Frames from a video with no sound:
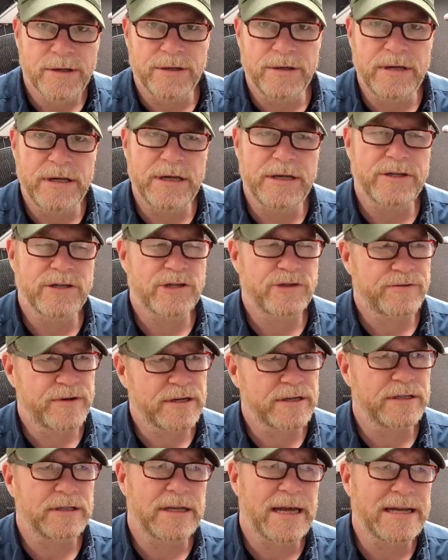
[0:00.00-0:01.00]
You need
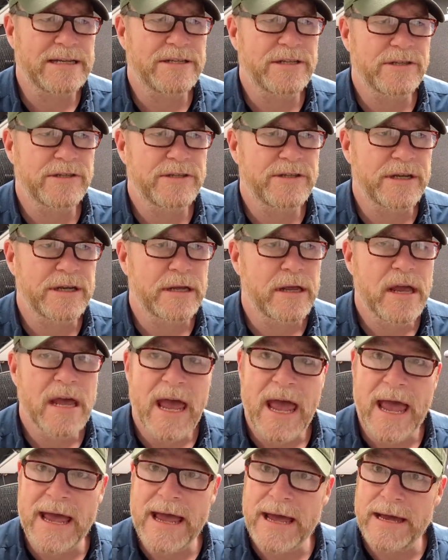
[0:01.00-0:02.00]
strict licensing.
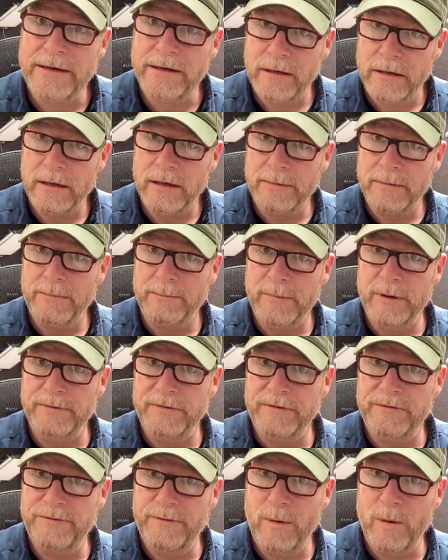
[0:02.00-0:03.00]
And
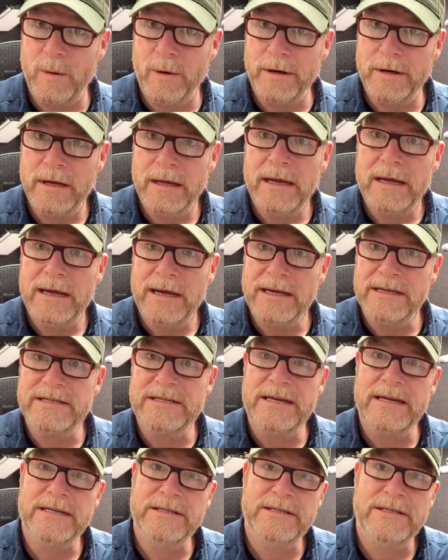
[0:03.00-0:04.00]
moving forward, he
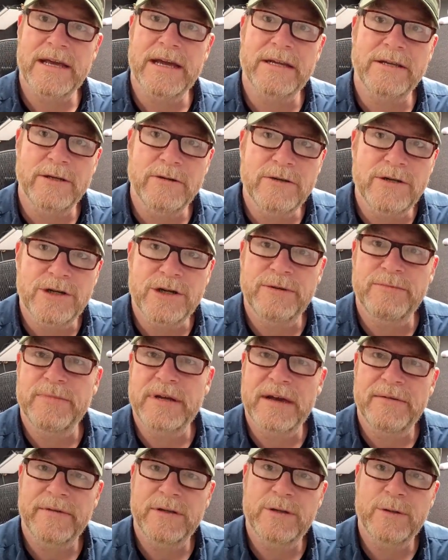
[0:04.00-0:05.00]
says that you shouldn't
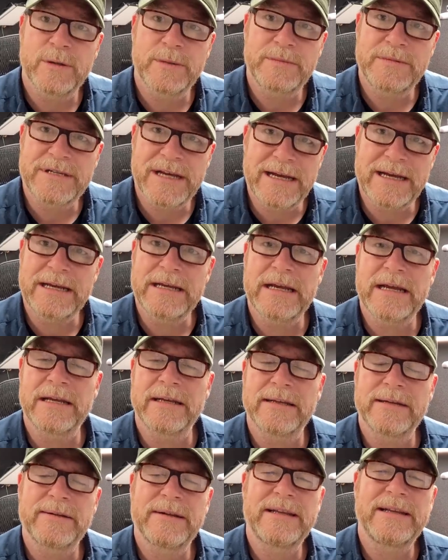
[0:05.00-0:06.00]
be able to obtain it
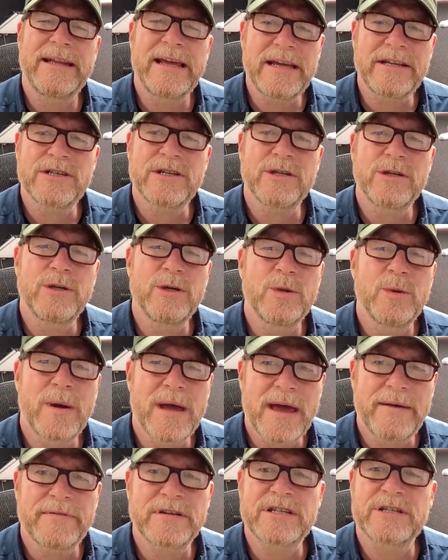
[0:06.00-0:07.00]
unless you
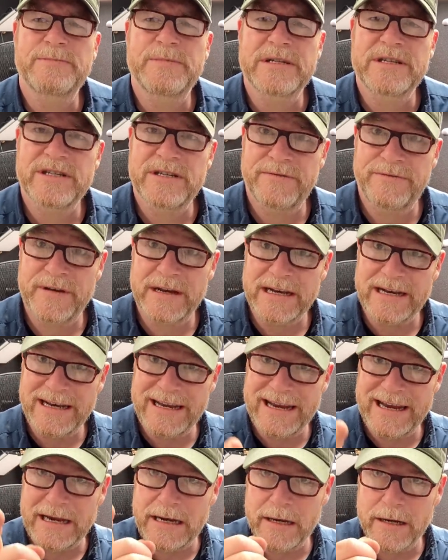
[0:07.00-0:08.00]
have a specific
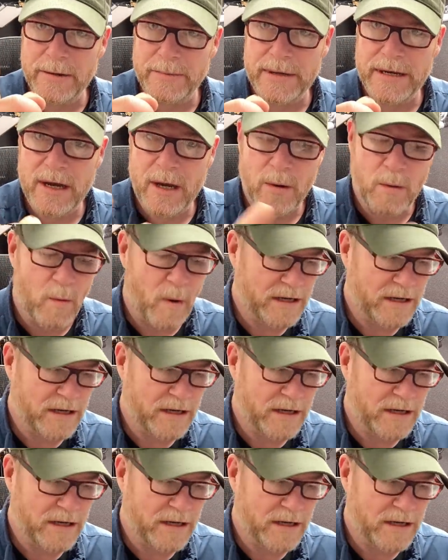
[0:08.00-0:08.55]
need. Here we go.